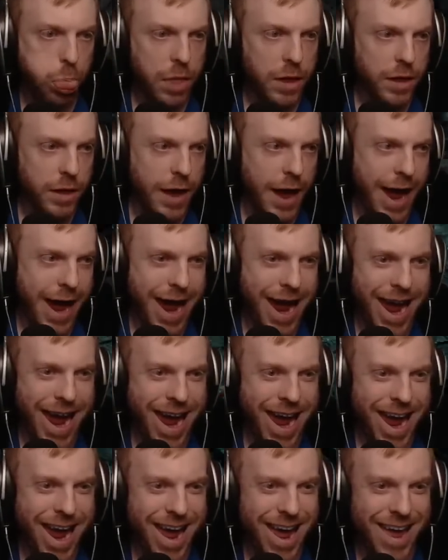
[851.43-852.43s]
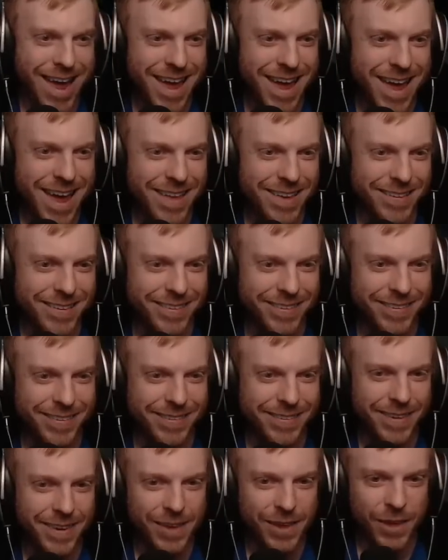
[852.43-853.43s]

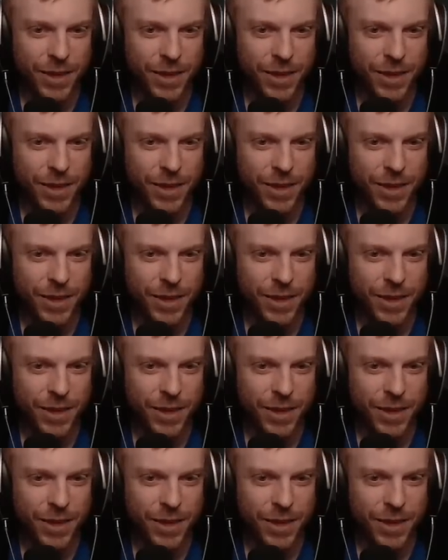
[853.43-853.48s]
Yes!